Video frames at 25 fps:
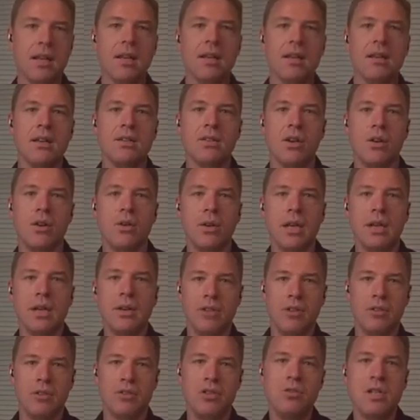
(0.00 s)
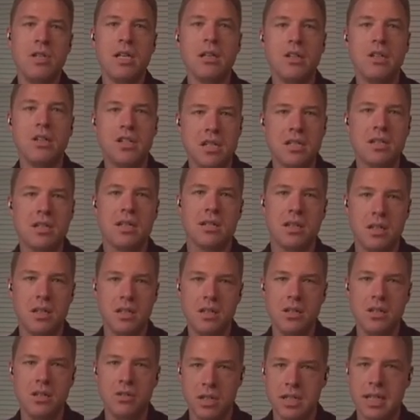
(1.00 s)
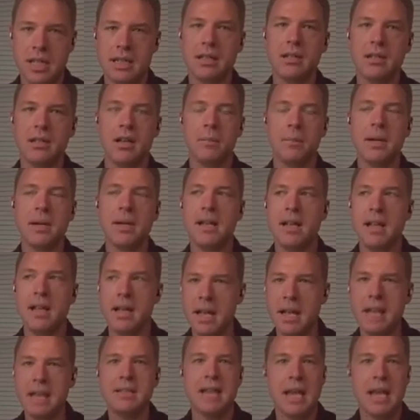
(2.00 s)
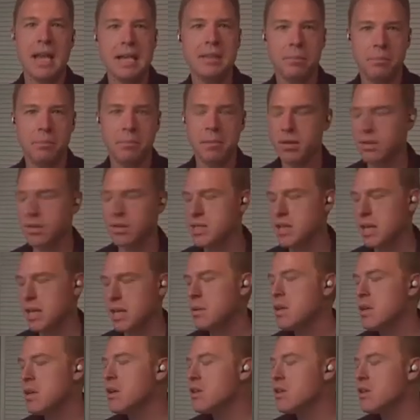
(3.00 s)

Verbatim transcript: So even though due diligence doesn't usually take that long, but it, it takes a period of time.